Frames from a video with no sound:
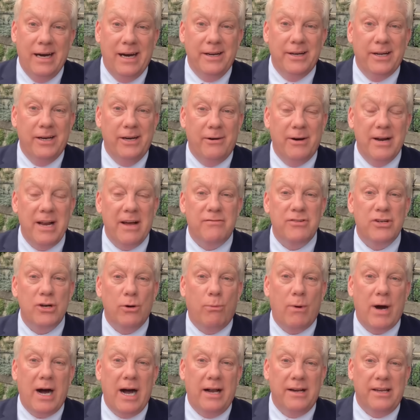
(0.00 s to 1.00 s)
know, and after a
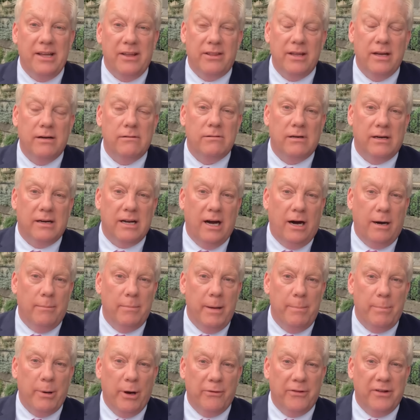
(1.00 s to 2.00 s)
while you think, oh, I can't
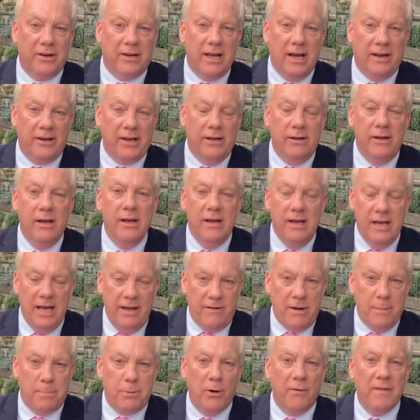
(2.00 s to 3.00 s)
be bothered, can you?
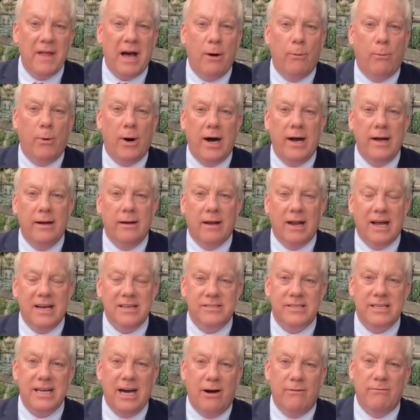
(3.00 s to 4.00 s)
If you put that wine
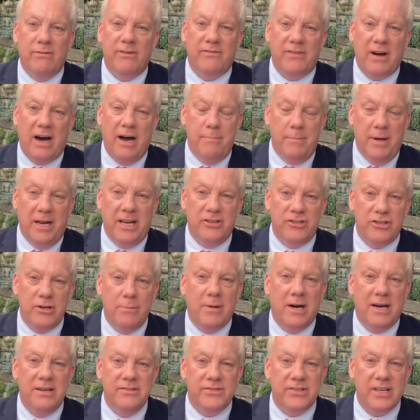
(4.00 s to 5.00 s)
glass down for 5 minutes, you
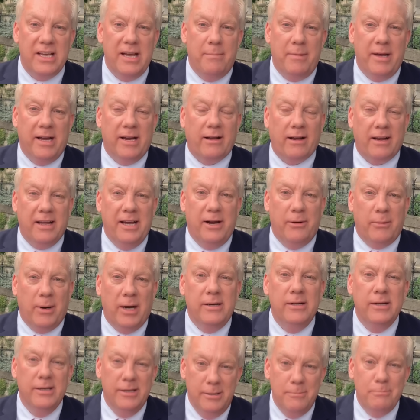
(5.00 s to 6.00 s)
might see a bit
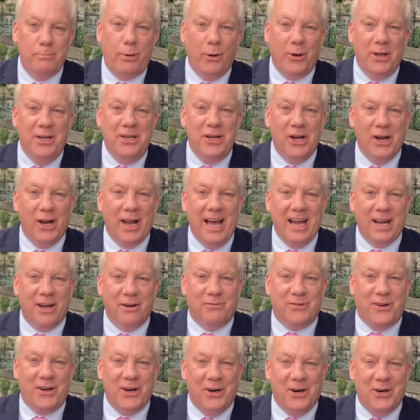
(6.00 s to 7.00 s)
clearer. Pulling your leg,
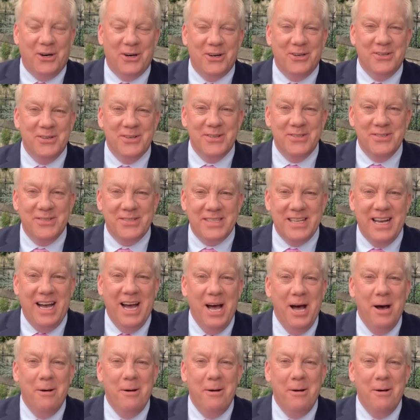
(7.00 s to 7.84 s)
of course.